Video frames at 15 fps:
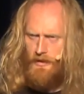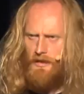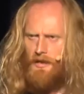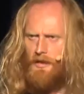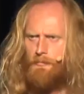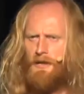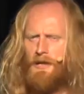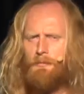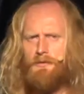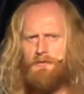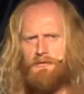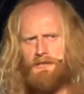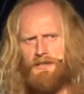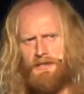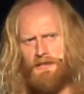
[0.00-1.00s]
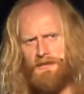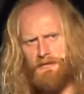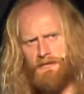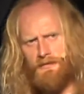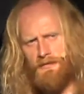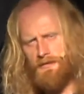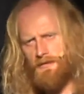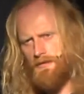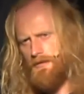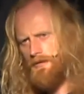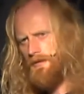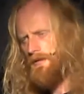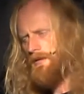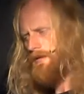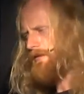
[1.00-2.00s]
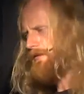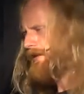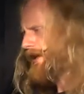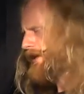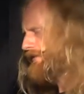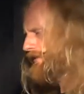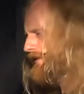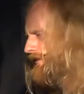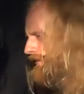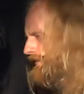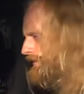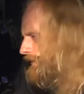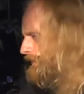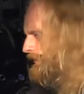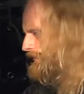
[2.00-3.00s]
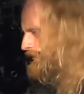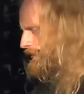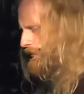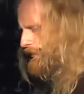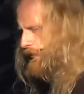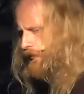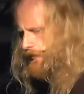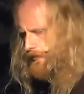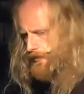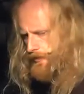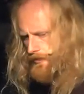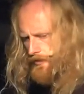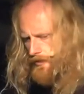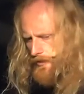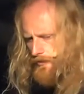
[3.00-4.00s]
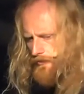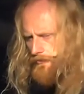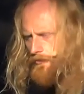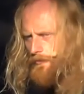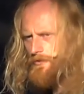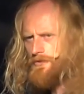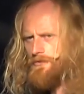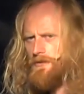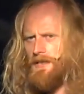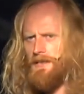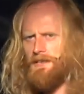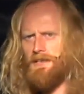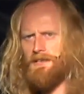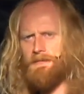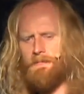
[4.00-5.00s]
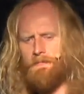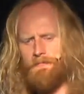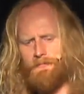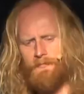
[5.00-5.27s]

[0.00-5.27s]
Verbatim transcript: uh, Papua New Guinean Navy with support from Australia,